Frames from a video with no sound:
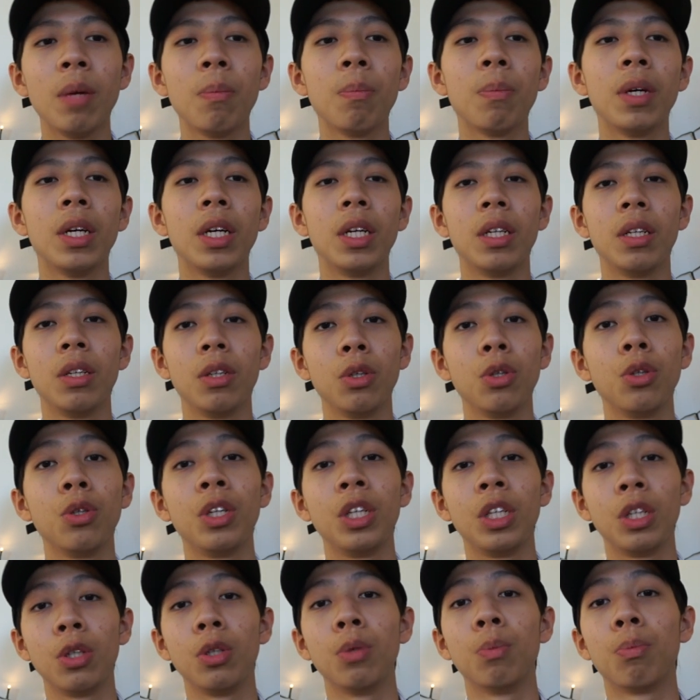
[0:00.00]
but you
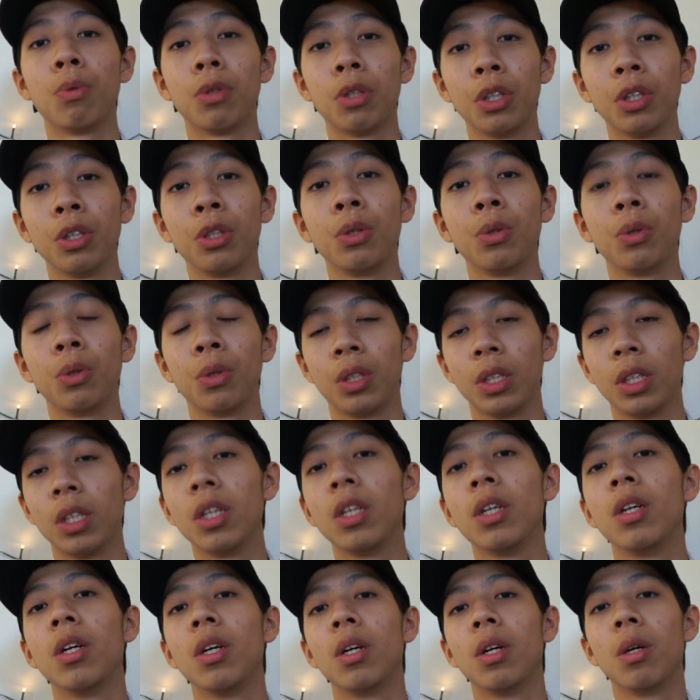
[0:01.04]
need to produce
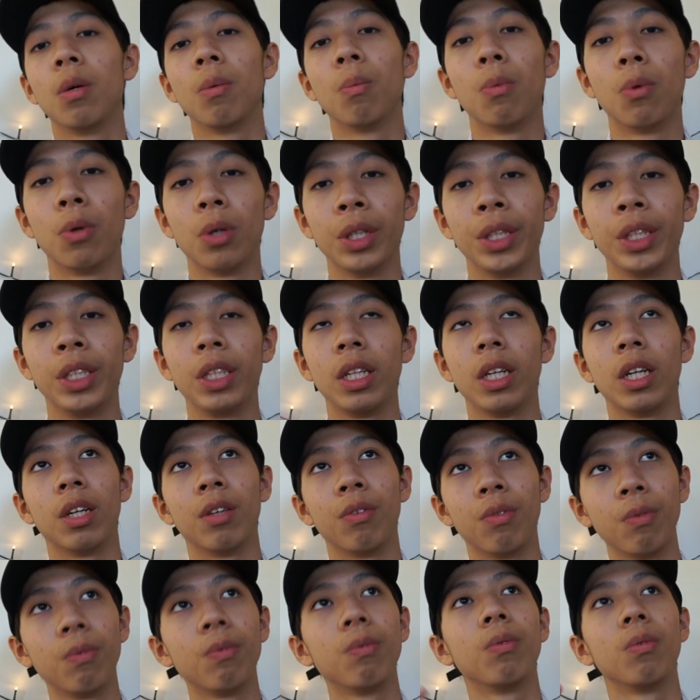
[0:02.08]
more
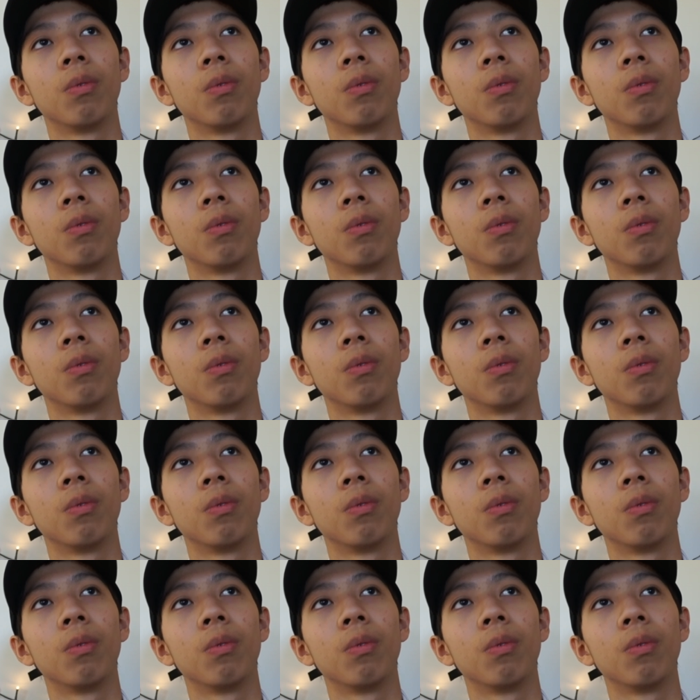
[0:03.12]
stuff